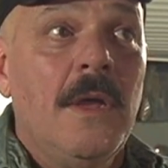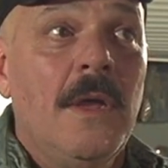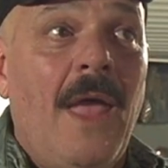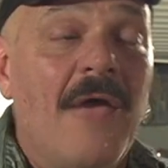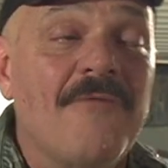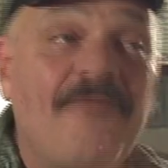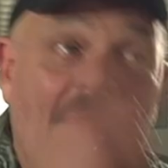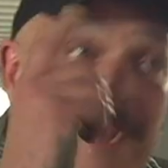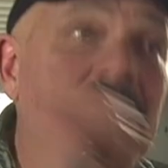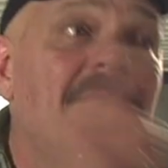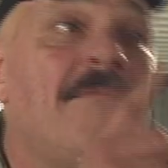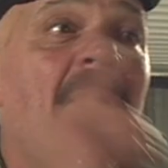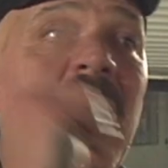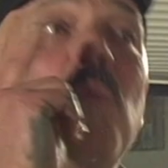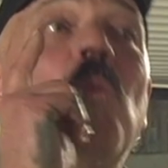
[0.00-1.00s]
If I didn't
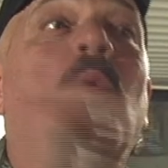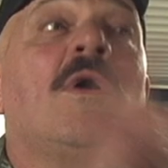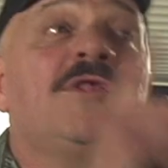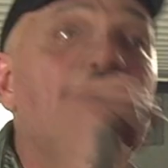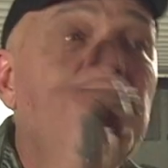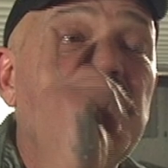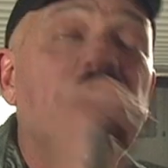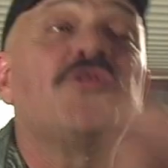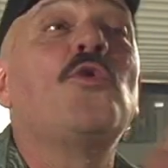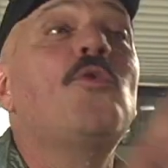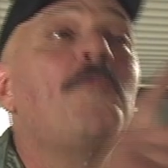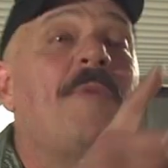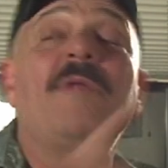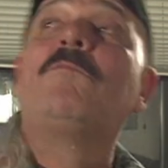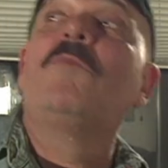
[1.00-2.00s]
make one
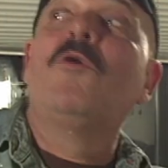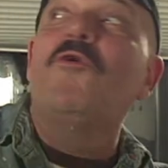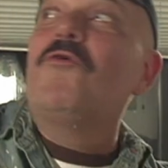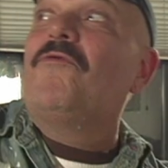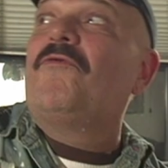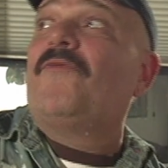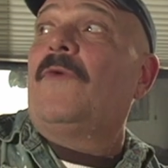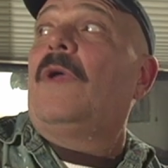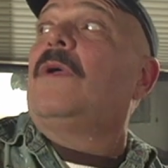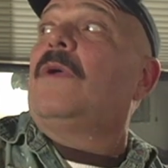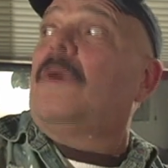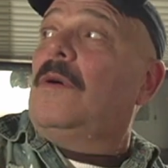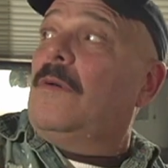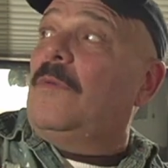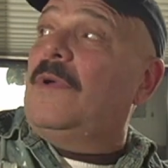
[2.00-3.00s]
stupid move
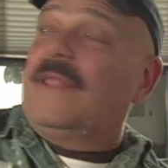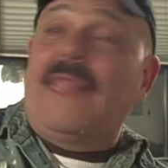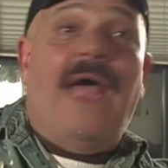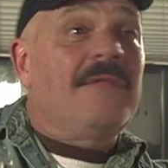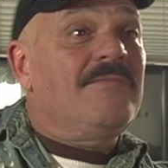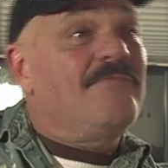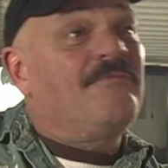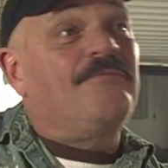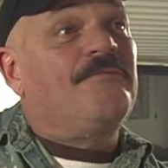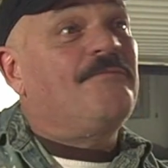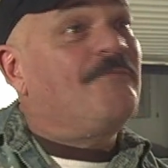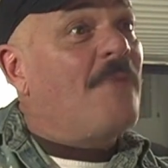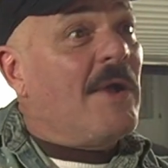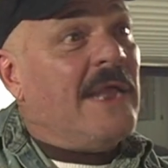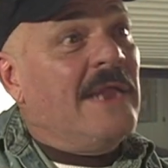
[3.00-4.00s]
with that
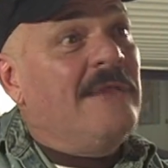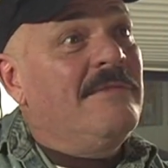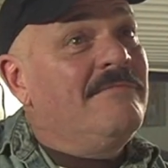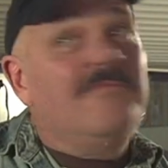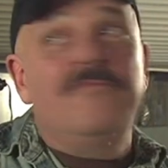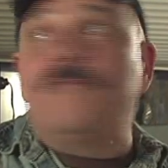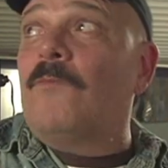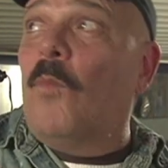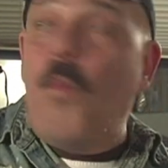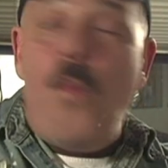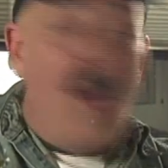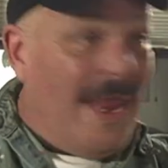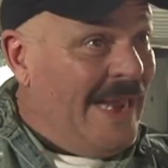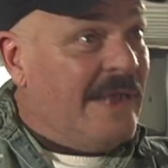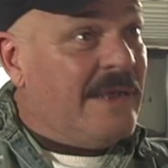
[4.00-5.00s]
fucking
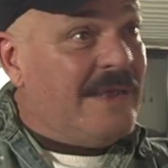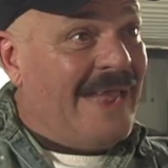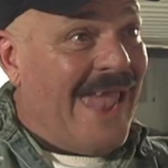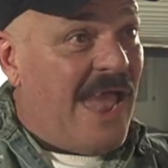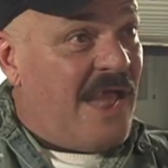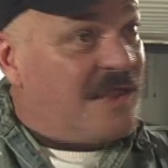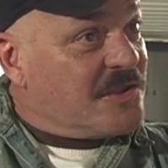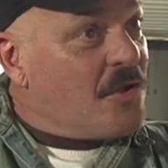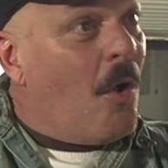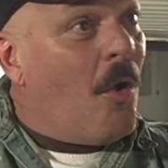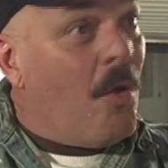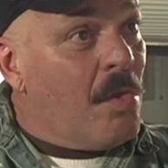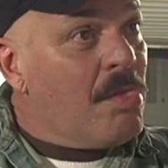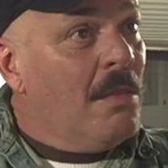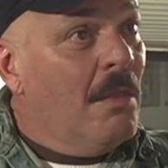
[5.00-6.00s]
Winnet
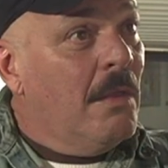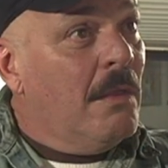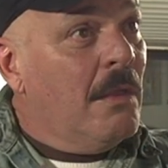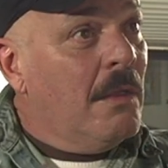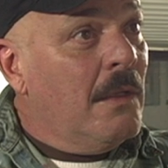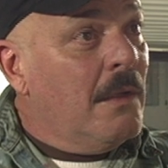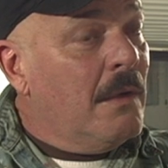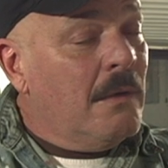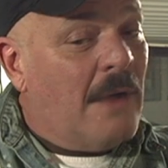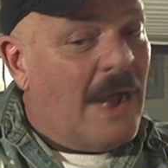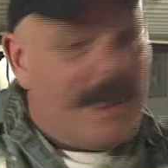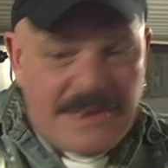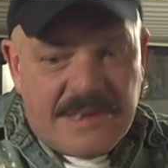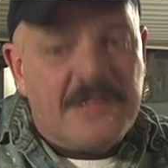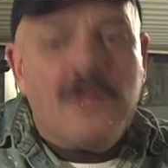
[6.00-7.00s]
asshole,
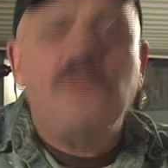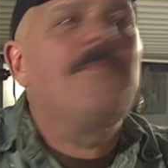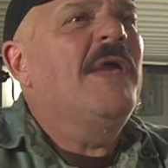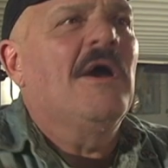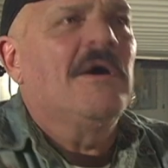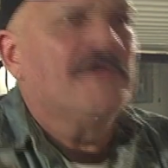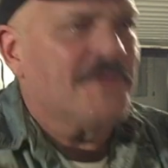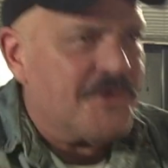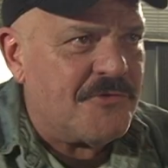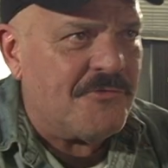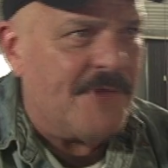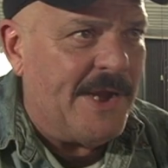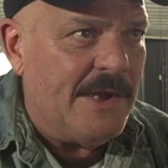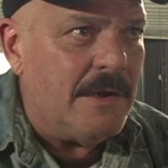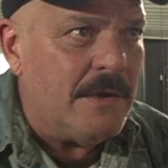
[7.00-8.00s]
I'd still be on the
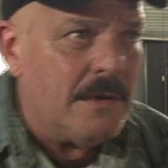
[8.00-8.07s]
street.